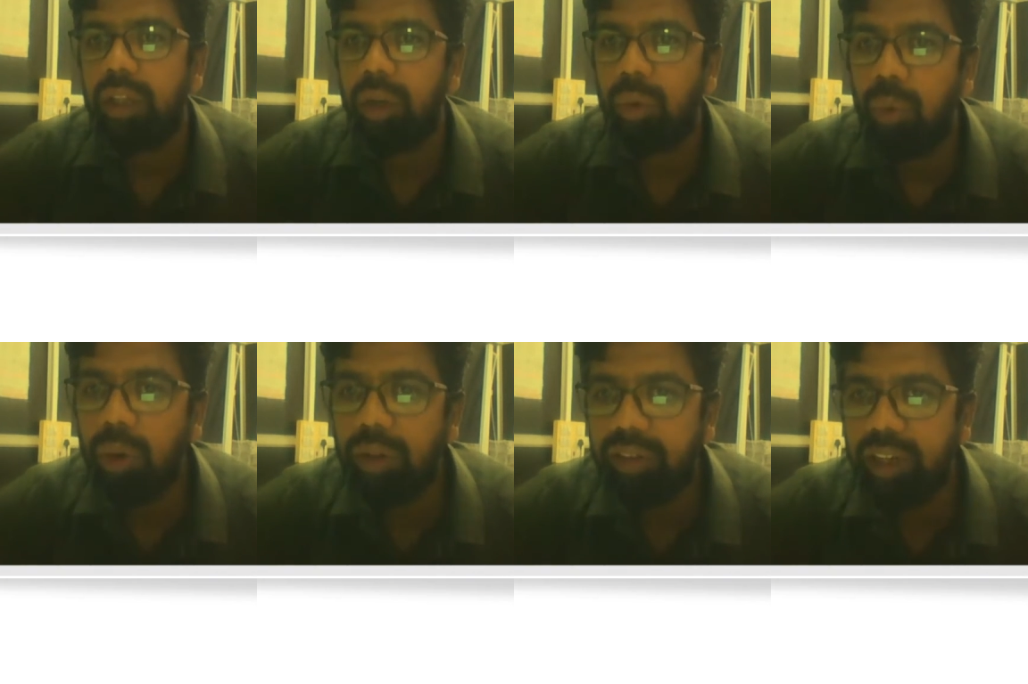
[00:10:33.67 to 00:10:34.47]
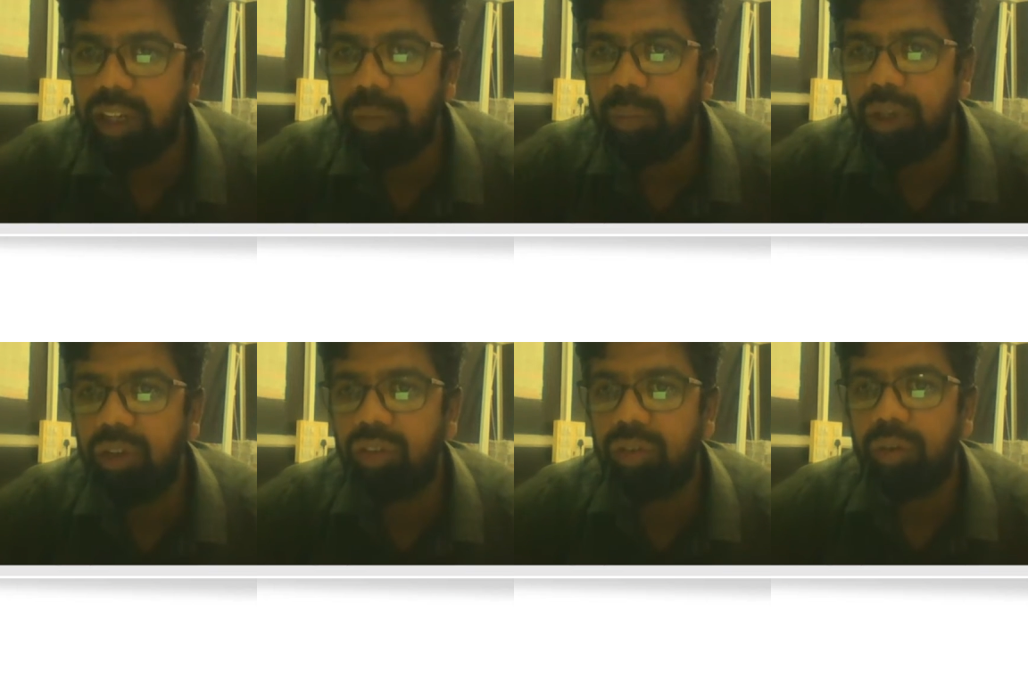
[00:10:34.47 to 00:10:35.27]
The whole setup
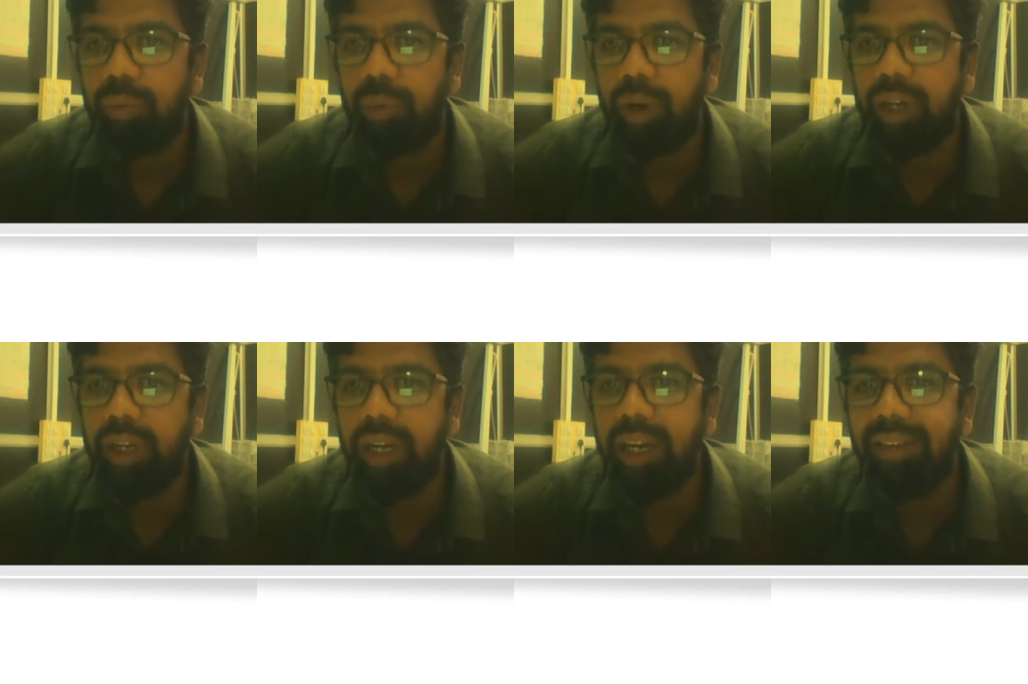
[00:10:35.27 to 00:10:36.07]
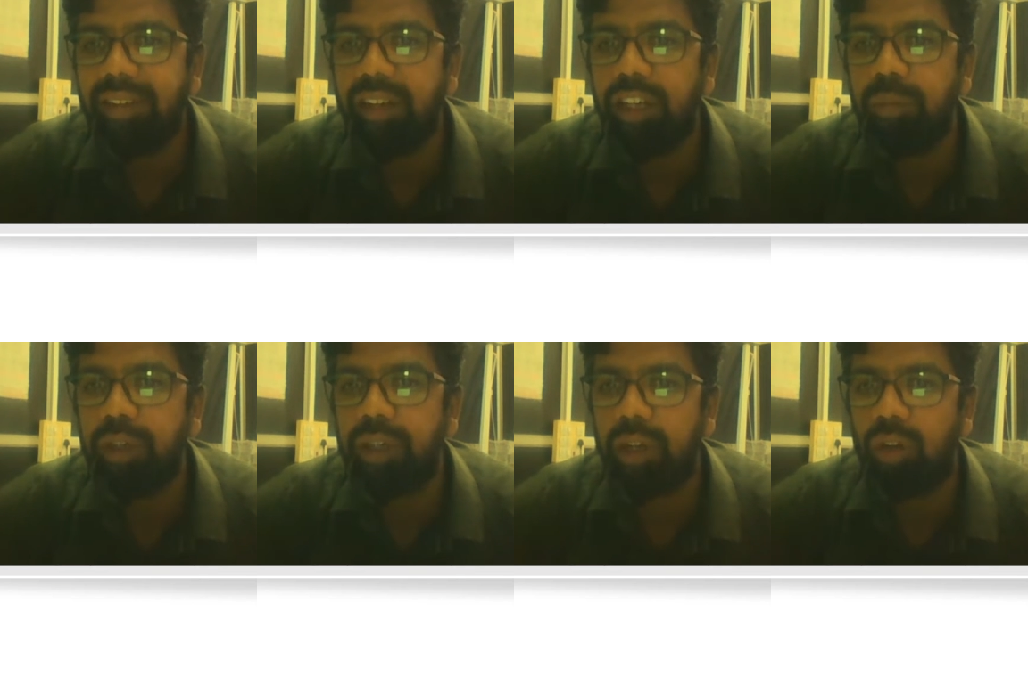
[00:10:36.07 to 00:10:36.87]
is 48
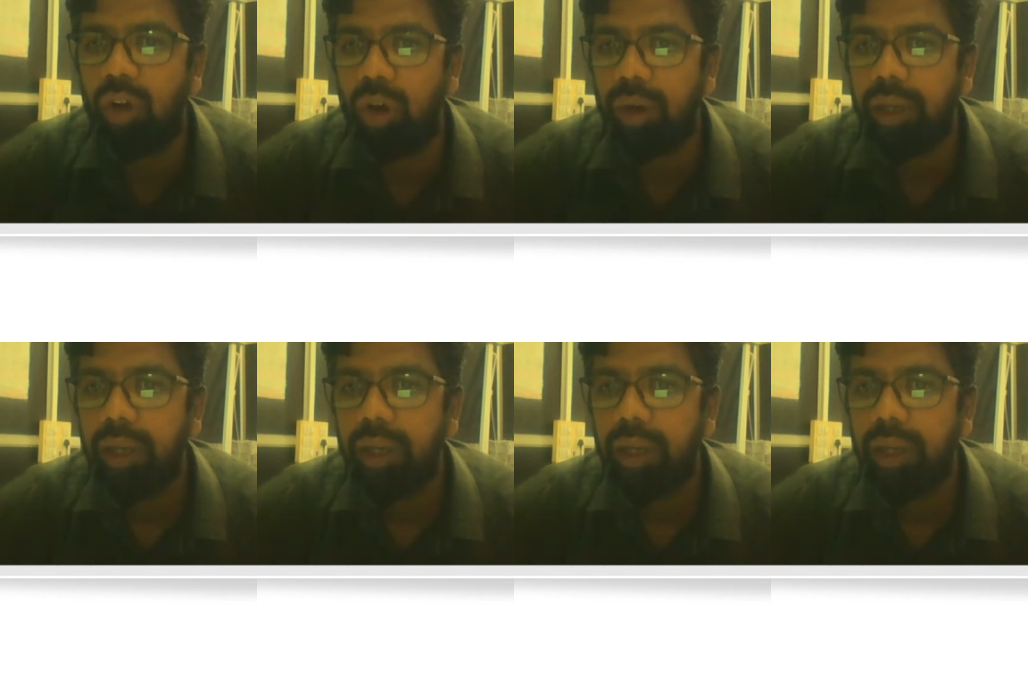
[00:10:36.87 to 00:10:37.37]
centimeter long,